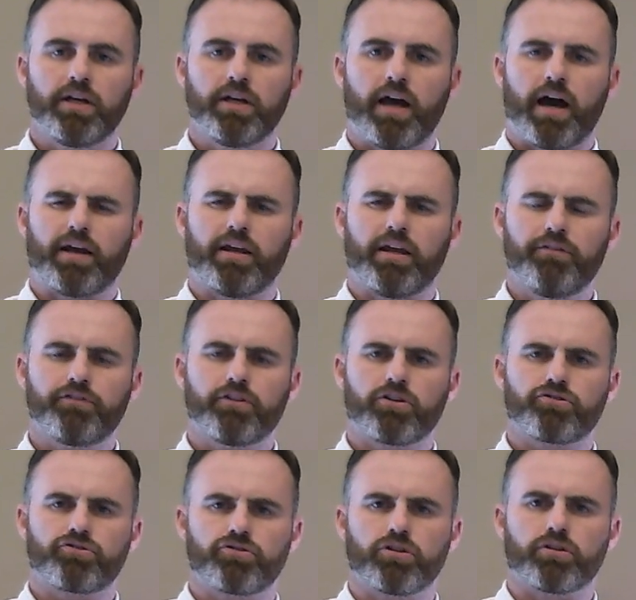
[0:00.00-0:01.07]
And if they're
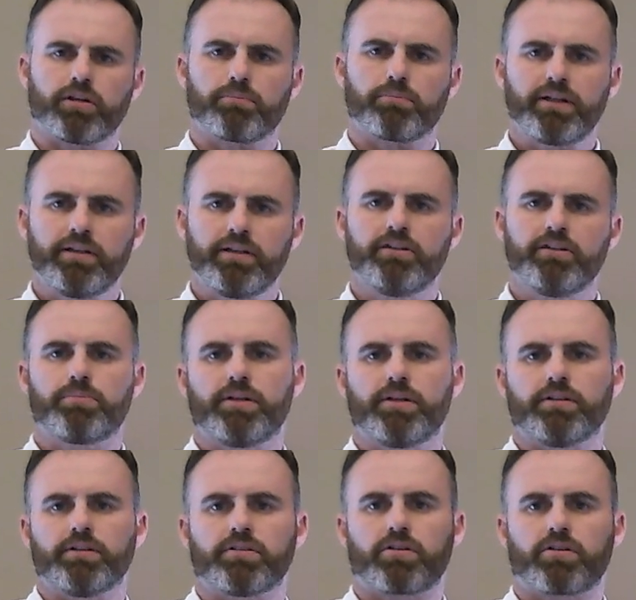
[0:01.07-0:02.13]
struggling, please,
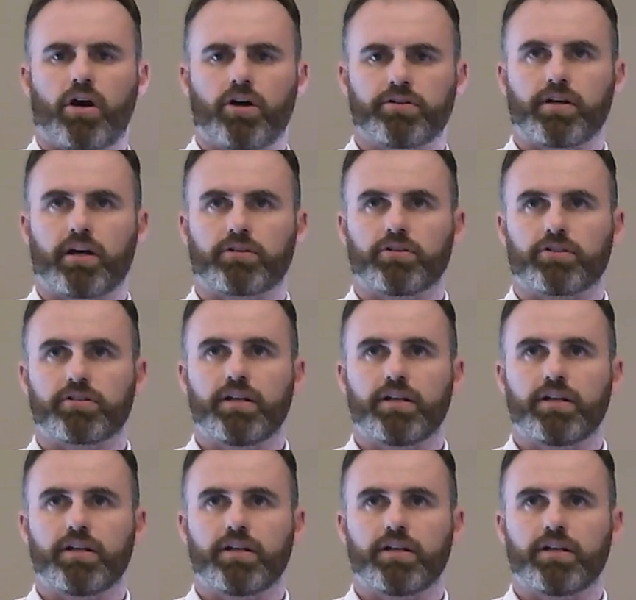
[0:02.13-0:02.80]
please contact us.